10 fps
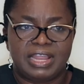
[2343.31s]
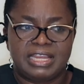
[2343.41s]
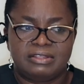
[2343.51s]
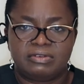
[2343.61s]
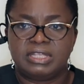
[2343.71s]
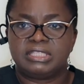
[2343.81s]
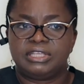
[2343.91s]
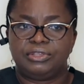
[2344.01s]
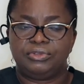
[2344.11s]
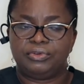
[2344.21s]
reason
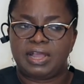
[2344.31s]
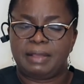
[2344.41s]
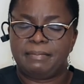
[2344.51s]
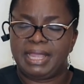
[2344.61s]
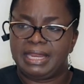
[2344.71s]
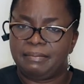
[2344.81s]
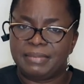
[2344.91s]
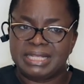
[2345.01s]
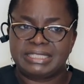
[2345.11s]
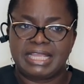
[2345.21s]
you have made a
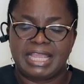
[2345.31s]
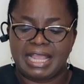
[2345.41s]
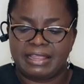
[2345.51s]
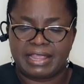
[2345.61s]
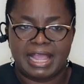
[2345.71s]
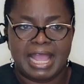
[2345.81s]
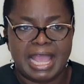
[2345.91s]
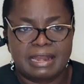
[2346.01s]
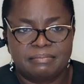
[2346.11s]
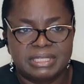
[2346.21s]
mistake and your
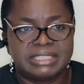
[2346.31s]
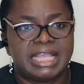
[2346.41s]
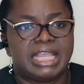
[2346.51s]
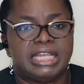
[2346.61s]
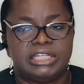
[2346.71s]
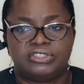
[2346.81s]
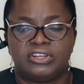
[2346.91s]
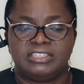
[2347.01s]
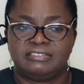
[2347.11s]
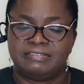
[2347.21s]
hand mistakenly touched
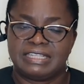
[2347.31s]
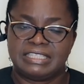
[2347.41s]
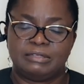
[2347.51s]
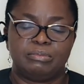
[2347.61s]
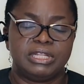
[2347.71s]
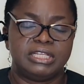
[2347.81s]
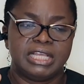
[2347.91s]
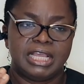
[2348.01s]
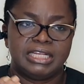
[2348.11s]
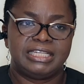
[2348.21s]
the faucet, please
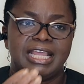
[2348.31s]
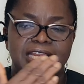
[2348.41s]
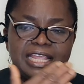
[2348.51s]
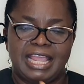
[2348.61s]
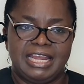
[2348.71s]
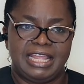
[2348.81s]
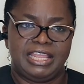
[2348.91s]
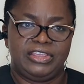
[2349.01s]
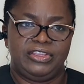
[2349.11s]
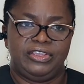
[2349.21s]
tell the
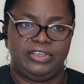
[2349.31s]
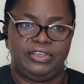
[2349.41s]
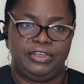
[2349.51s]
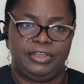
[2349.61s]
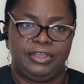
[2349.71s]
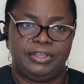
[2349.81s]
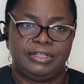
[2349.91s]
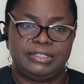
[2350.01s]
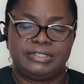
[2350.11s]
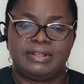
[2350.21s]
NAE
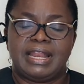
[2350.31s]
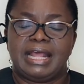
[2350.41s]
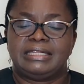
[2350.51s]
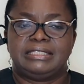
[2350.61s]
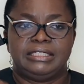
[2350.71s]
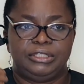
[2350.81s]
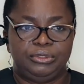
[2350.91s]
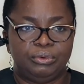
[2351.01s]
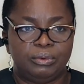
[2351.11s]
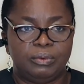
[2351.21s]
so that
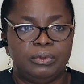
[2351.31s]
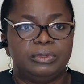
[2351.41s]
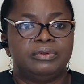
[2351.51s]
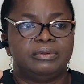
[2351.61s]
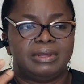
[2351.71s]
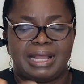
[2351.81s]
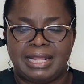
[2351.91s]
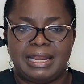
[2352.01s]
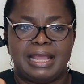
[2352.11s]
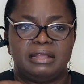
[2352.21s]
you
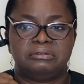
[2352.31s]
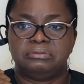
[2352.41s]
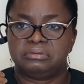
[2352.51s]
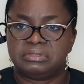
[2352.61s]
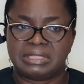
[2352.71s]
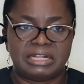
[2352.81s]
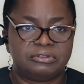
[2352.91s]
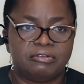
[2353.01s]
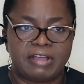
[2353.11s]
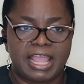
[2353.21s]
either start
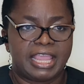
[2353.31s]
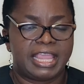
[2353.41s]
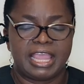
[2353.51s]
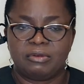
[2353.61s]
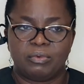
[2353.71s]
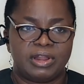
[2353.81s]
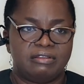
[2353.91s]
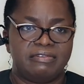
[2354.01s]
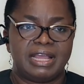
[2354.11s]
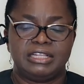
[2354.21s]
over again,
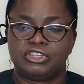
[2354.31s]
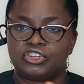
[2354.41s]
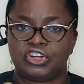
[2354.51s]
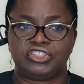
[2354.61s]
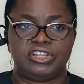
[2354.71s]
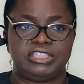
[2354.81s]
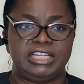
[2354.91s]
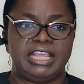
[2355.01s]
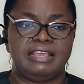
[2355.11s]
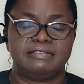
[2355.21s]
whatever instruction she
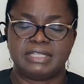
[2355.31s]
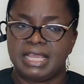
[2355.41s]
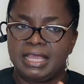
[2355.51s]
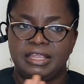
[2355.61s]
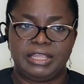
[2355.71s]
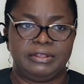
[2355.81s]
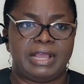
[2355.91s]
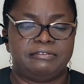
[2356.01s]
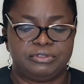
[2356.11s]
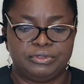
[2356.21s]
gives, you
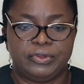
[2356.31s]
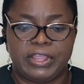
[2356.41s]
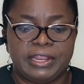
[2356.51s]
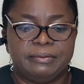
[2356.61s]
have to do it.